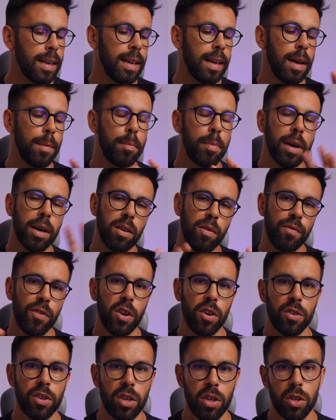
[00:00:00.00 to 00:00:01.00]
a part of
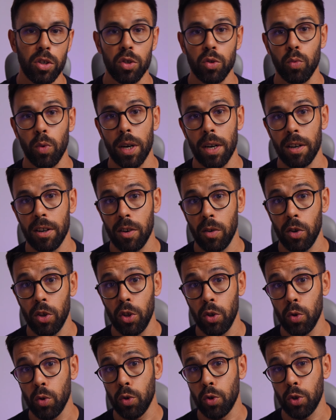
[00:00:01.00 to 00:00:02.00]
your code where
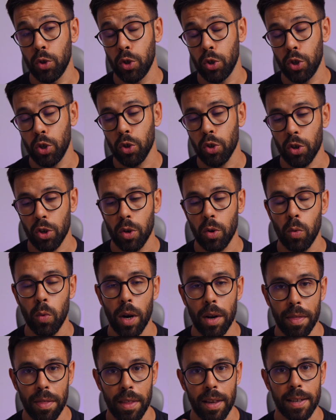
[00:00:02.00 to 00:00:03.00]
you don't know
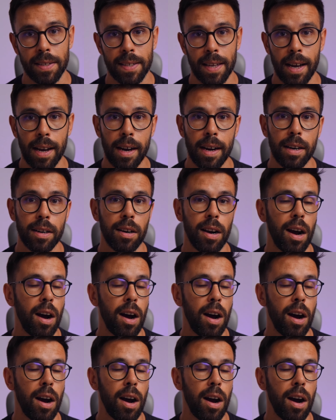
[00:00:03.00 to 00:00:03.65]
where things are,